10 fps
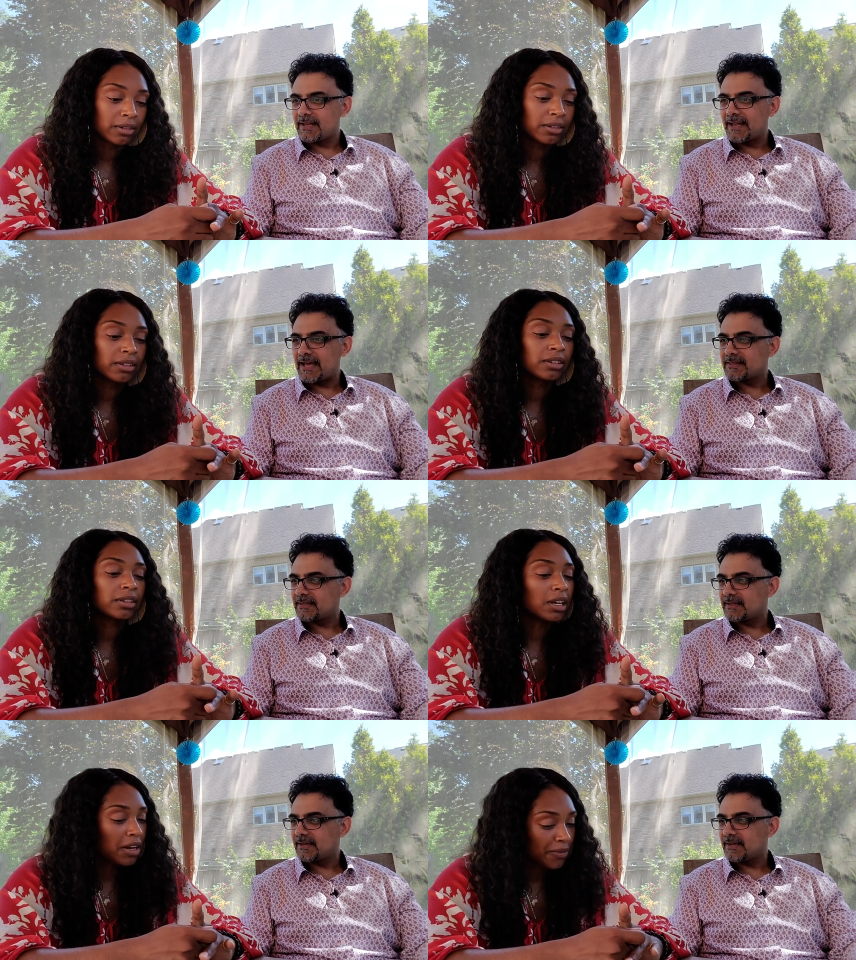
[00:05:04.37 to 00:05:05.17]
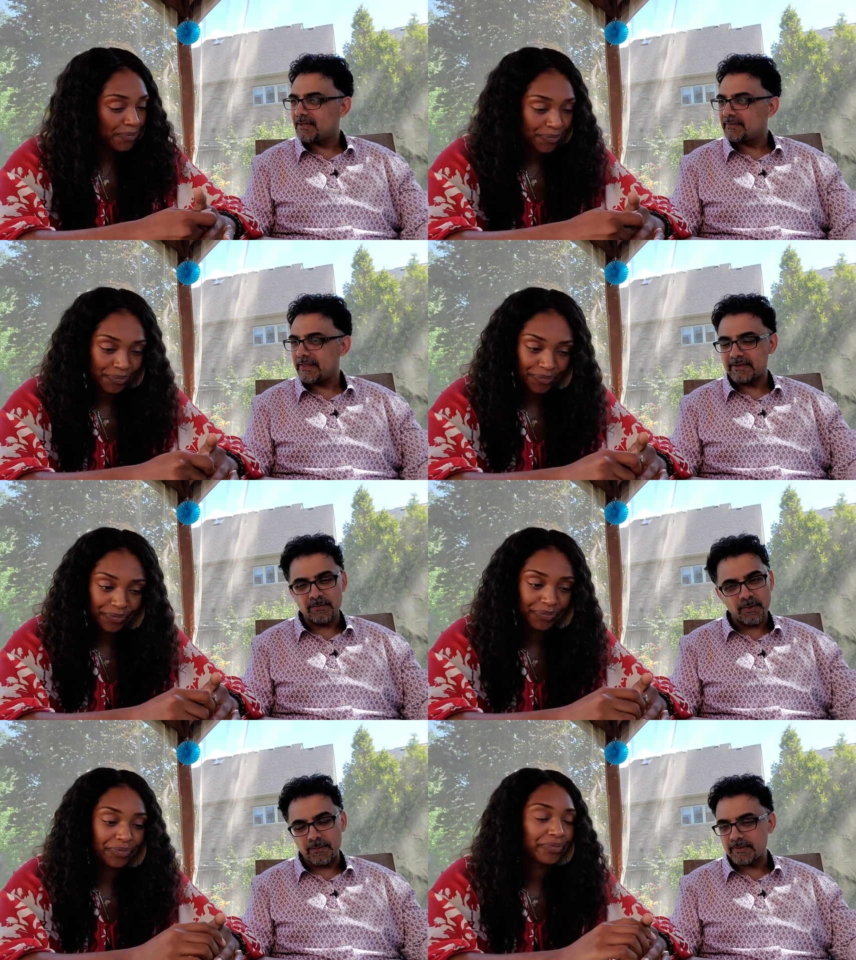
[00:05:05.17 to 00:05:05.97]
Speaker 1: lasted, yep. uh, that you
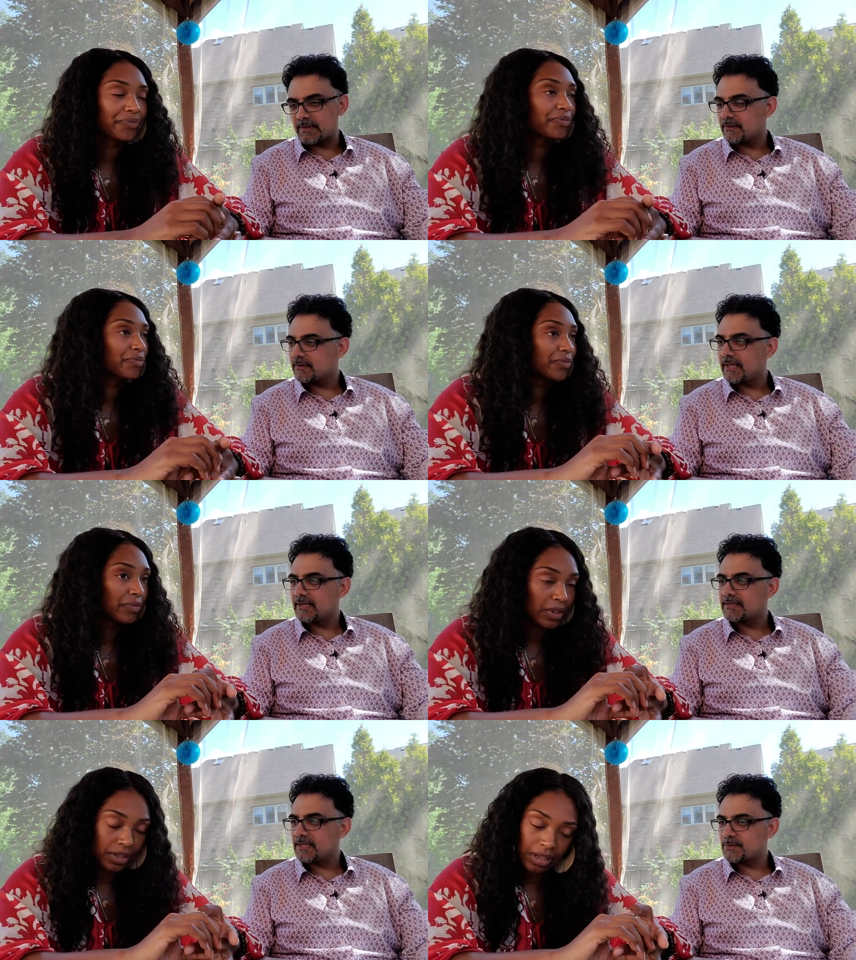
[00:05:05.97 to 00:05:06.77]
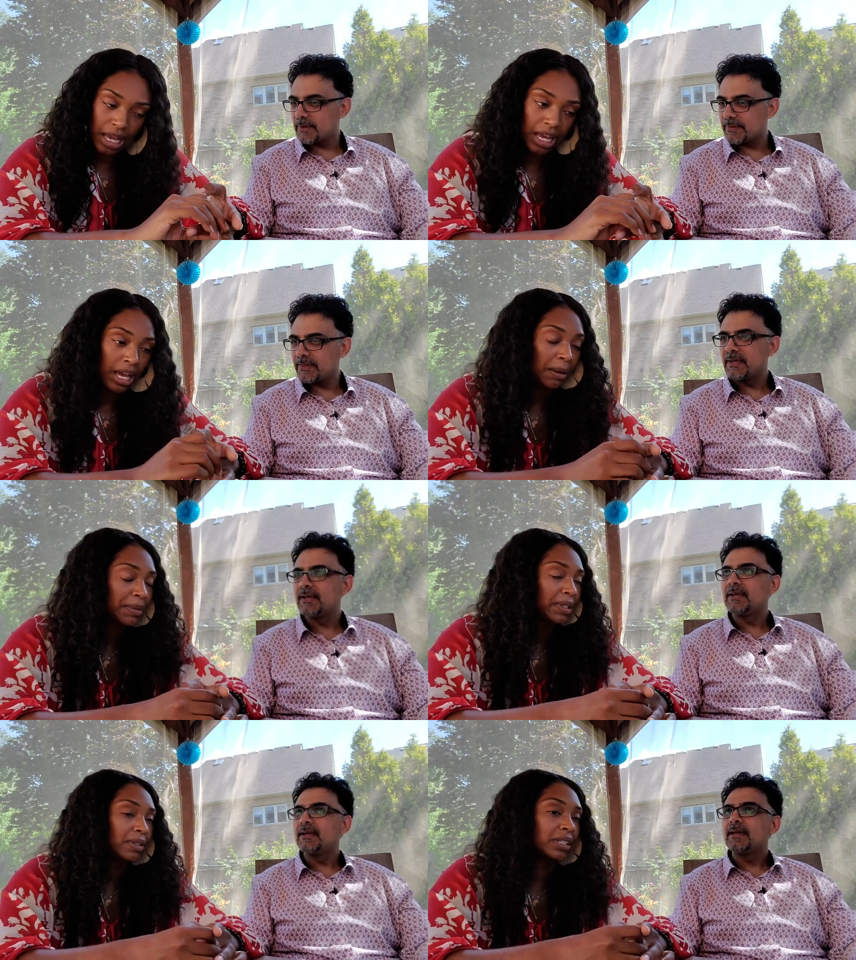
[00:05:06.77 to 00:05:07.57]
probably still stay in touch with.
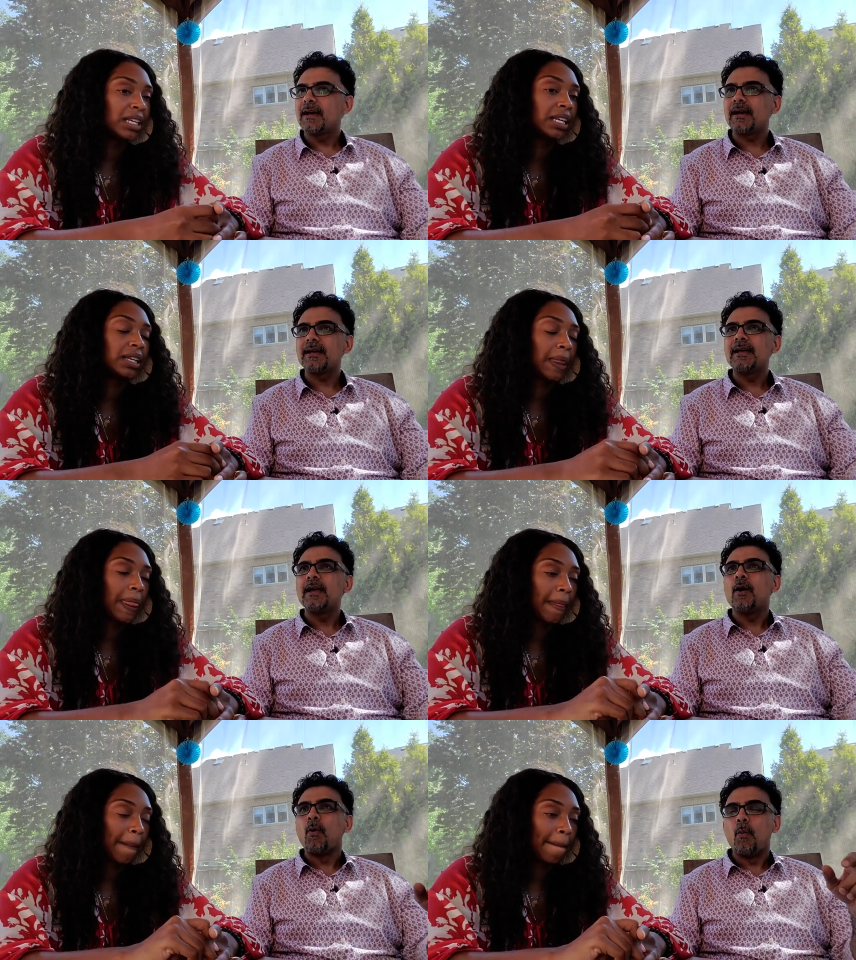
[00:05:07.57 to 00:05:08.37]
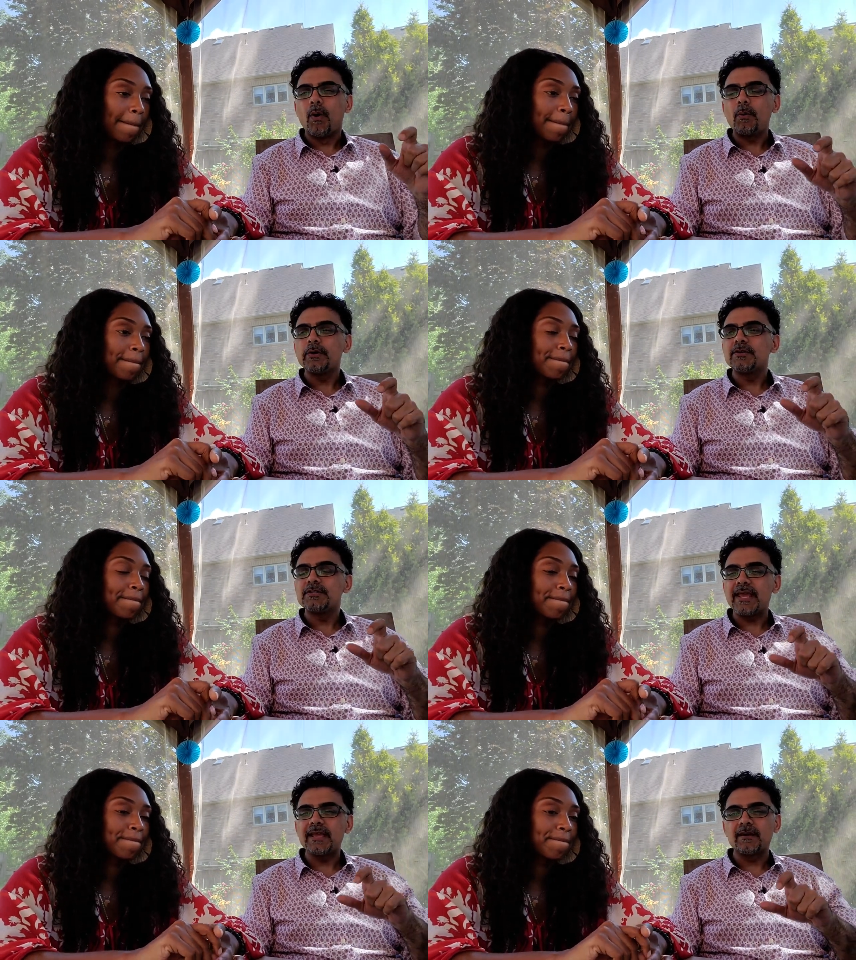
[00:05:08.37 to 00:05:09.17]
Absolutely. Uh, what will you
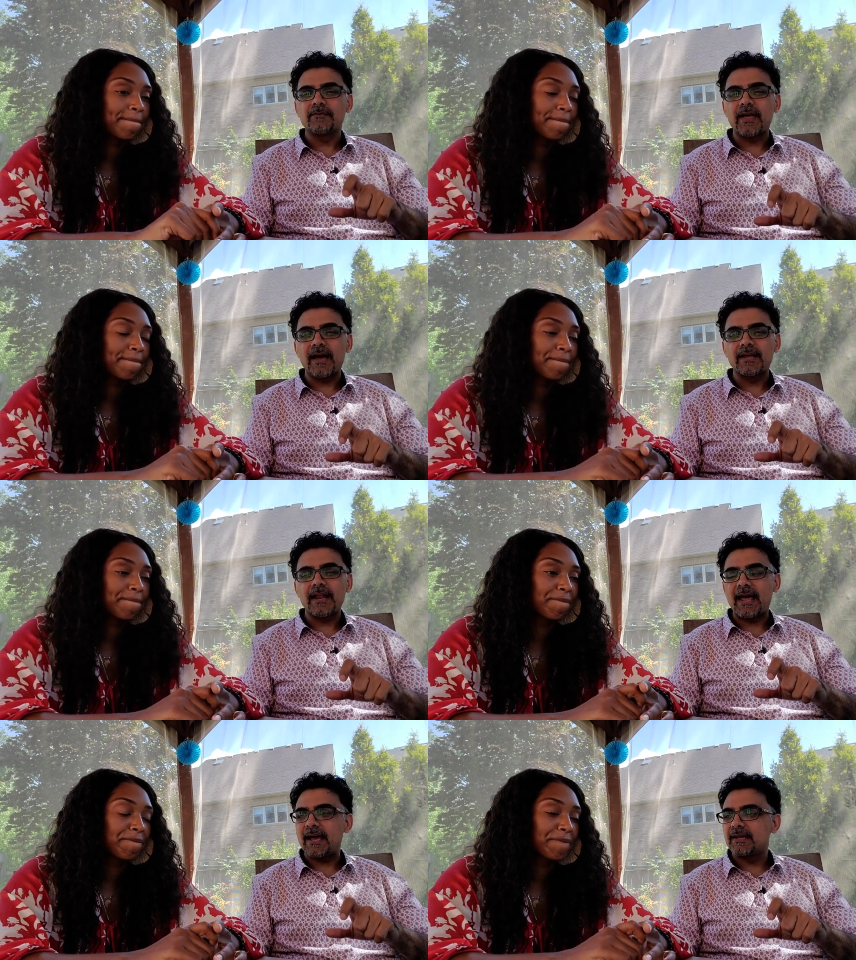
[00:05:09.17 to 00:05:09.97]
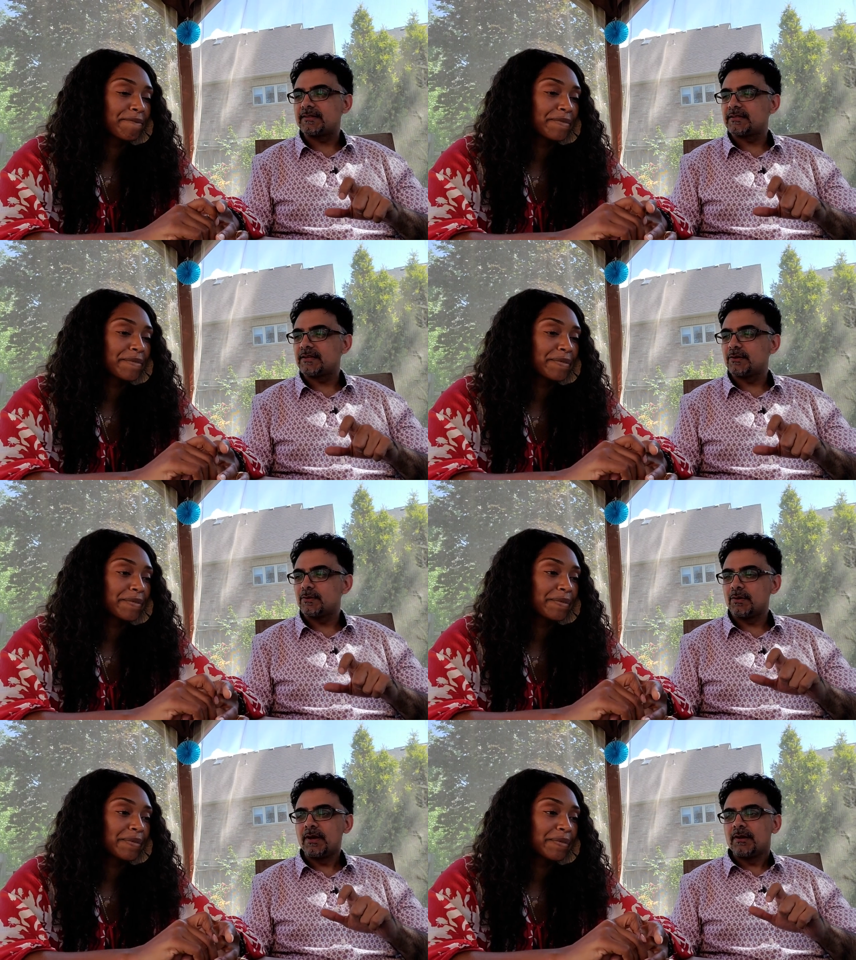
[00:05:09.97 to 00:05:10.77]
take of that as you
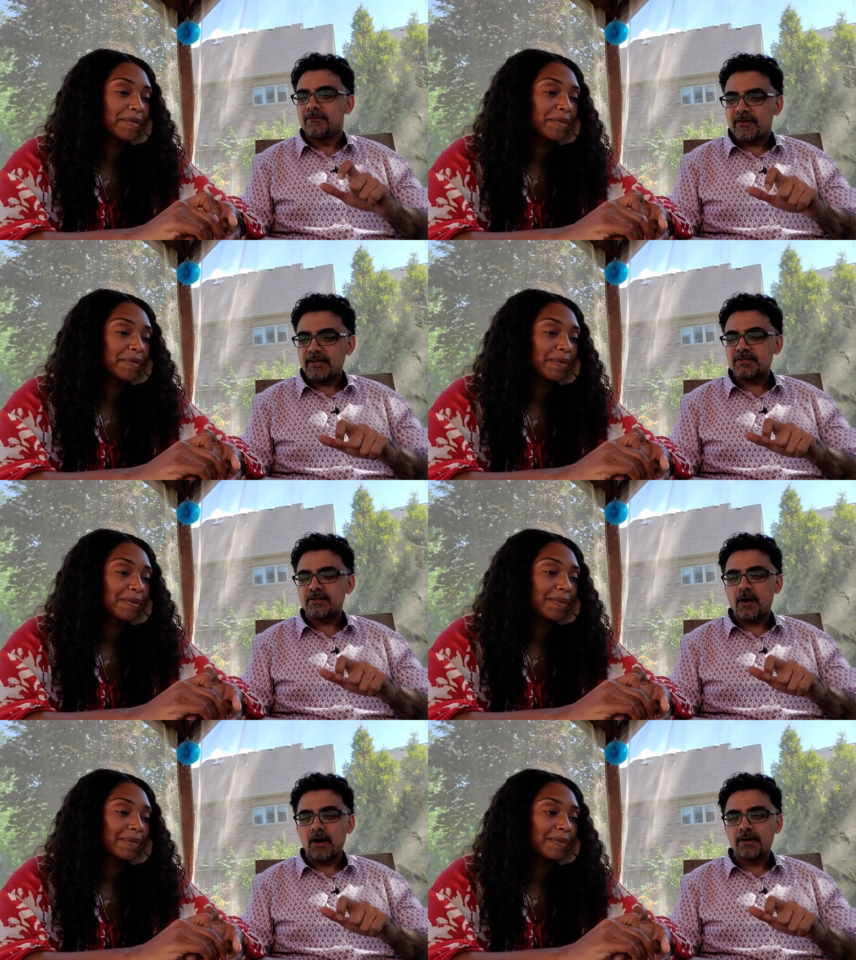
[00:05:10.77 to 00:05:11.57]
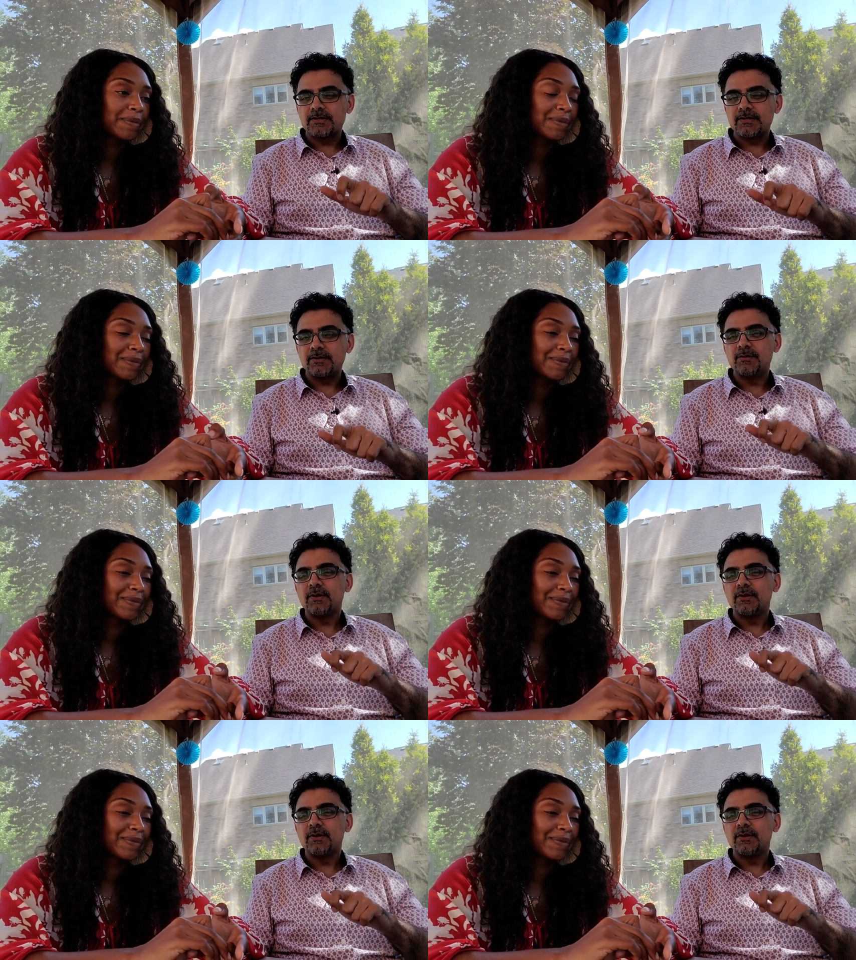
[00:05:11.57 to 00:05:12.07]
venture on to